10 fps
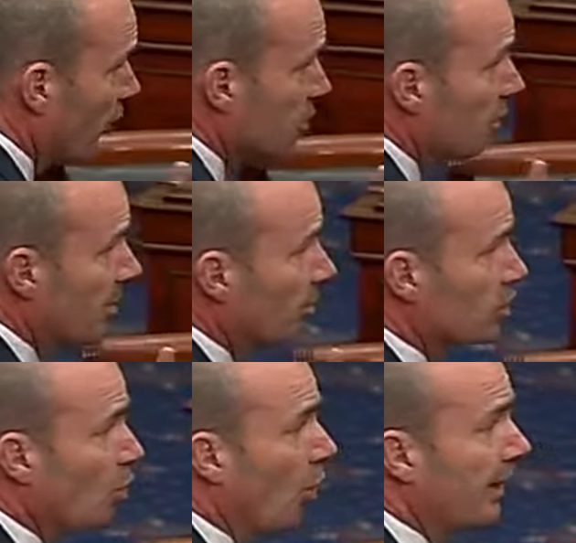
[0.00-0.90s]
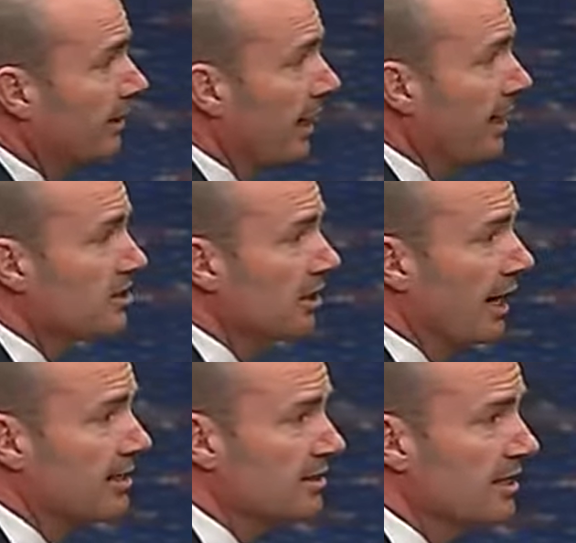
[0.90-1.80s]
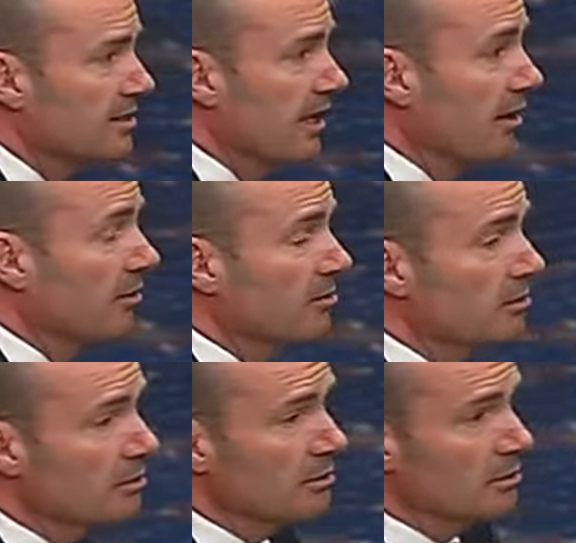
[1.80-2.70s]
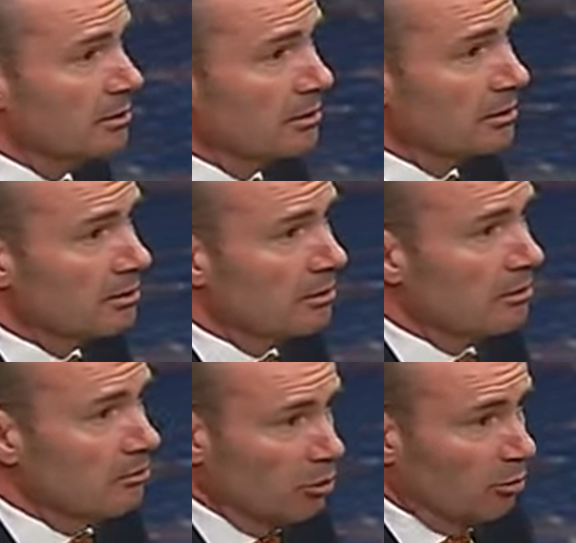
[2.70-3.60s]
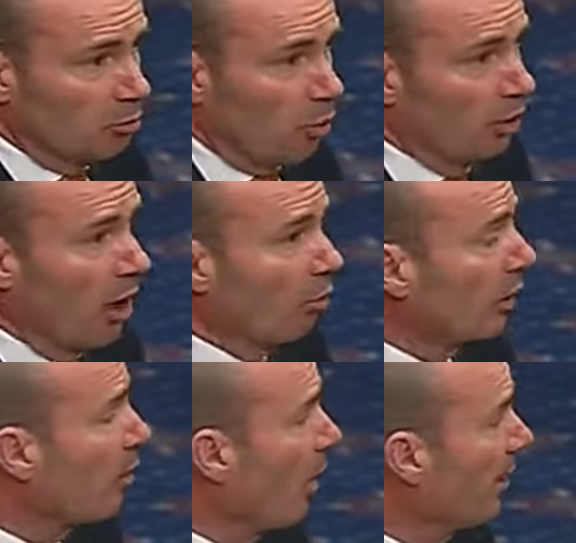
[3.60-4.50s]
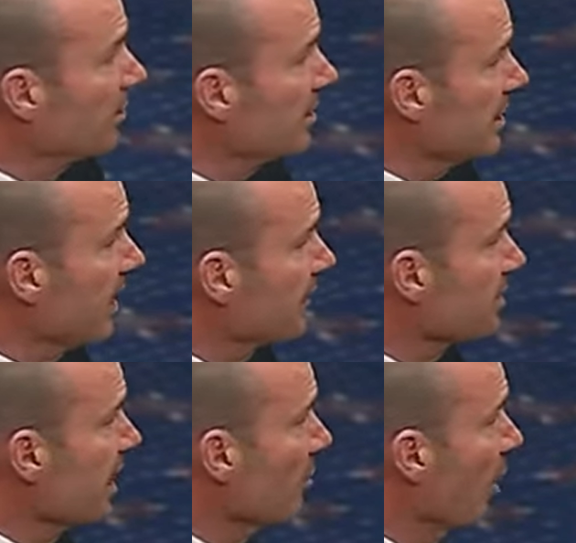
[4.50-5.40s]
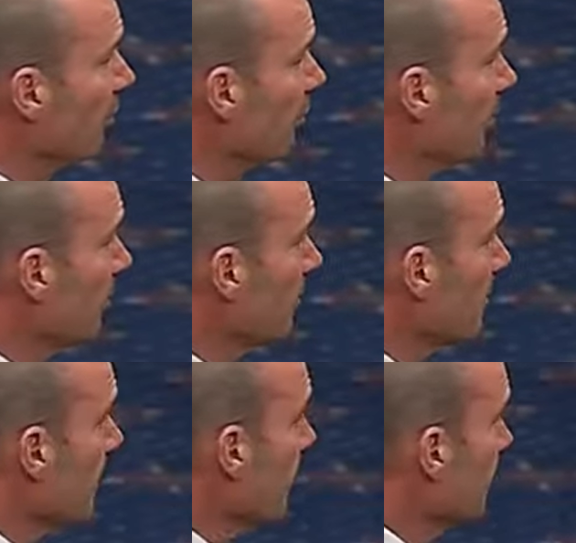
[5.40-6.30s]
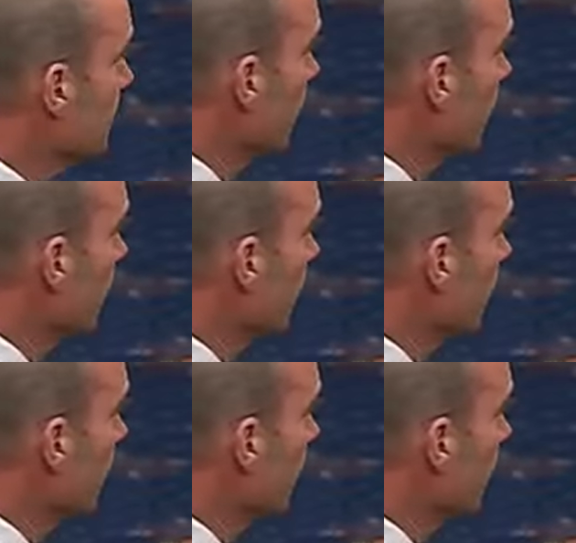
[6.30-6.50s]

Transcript: when we were sworn in as United States senators. We're all required to take the same oath to the